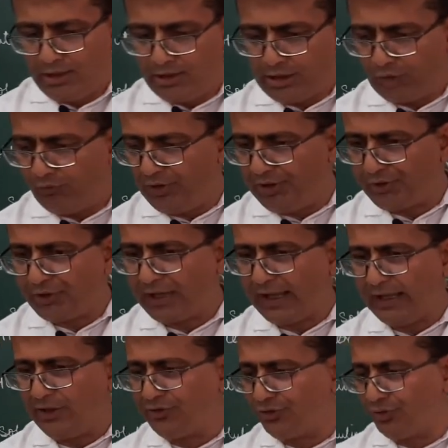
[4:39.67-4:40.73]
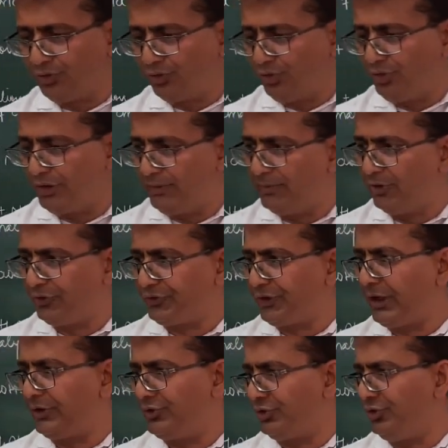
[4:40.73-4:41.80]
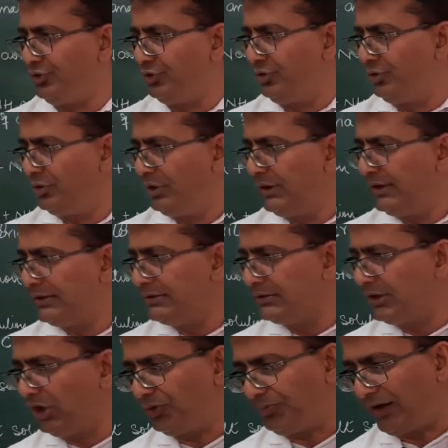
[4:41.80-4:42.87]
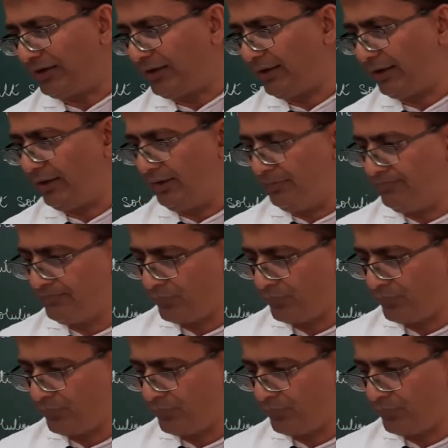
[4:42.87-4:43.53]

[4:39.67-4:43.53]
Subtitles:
Now we will try to demonstrate to you this practical.